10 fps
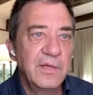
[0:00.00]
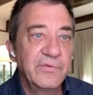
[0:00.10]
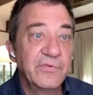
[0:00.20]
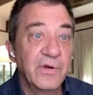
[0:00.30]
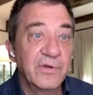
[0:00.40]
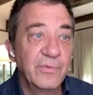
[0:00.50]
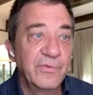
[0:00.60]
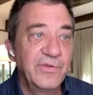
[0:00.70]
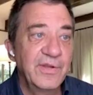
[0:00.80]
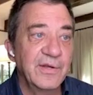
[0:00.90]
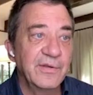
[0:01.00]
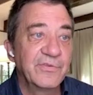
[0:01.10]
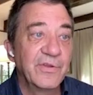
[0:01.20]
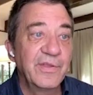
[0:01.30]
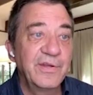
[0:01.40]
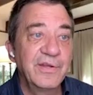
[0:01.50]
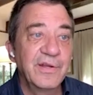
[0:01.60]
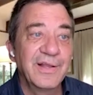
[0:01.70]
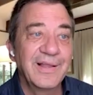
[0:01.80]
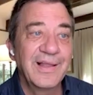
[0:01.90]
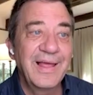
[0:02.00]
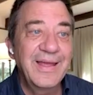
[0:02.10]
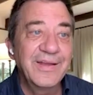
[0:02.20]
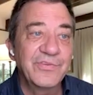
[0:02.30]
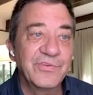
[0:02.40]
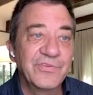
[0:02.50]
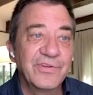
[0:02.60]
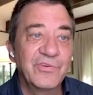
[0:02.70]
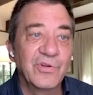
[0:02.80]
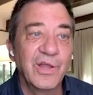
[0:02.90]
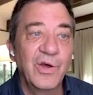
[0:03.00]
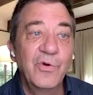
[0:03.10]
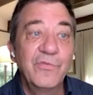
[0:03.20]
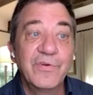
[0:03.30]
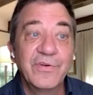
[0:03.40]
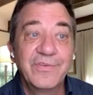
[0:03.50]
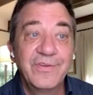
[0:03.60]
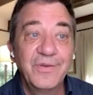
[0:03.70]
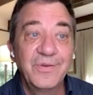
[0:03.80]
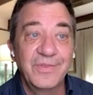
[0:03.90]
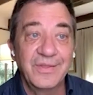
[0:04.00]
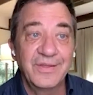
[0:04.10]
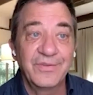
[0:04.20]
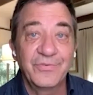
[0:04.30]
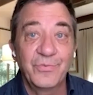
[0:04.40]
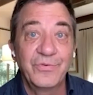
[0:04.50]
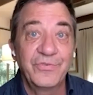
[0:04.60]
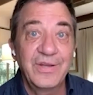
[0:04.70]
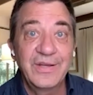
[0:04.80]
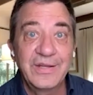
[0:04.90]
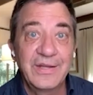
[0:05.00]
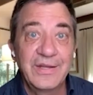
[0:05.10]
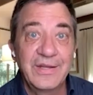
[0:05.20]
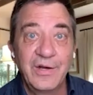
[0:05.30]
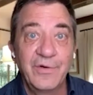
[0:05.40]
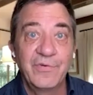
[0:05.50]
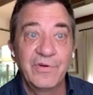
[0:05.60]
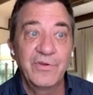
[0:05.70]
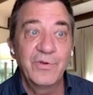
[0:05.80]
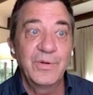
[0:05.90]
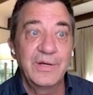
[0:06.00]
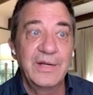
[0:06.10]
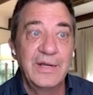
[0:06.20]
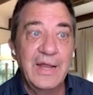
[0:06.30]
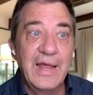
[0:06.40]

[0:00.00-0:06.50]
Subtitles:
Start to resent it. So then you get a little anxious that you'll overdo this, resenting it and overdoing it,